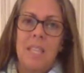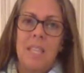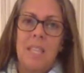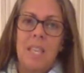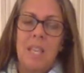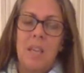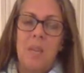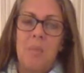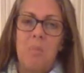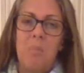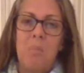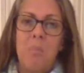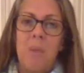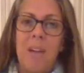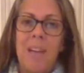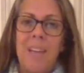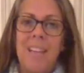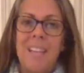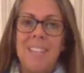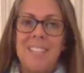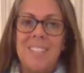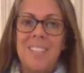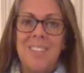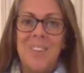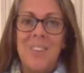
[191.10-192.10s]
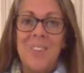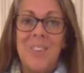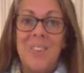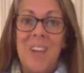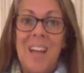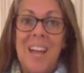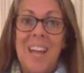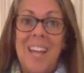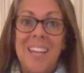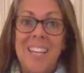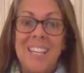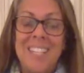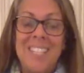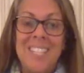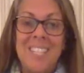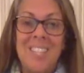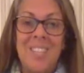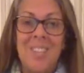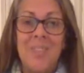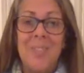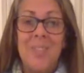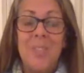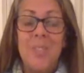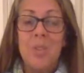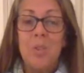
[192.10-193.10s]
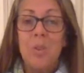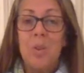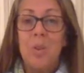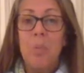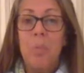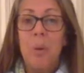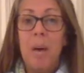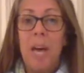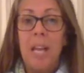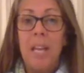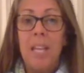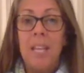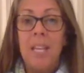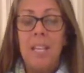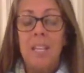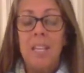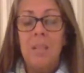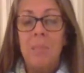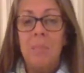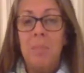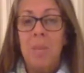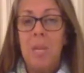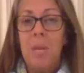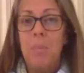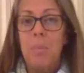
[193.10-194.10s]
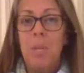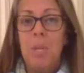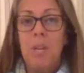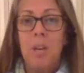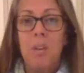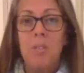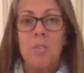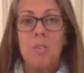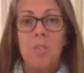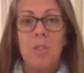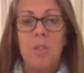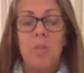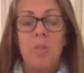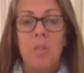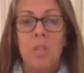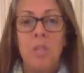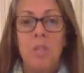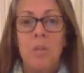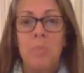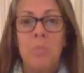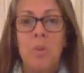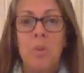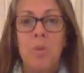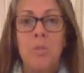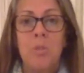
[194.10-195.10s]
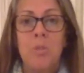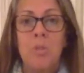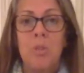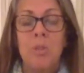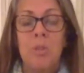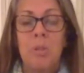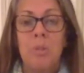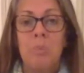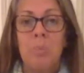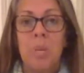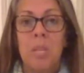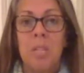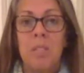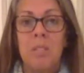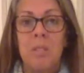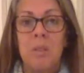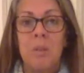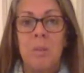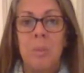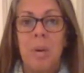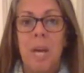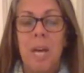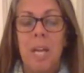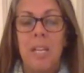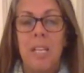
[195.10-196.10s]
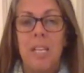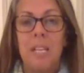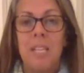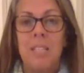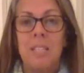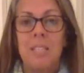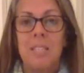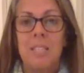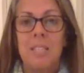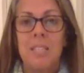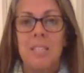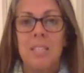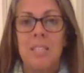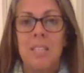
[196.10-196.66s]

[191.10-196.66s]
It might arise in the physical body, maybe also in the emotional and mental bodies.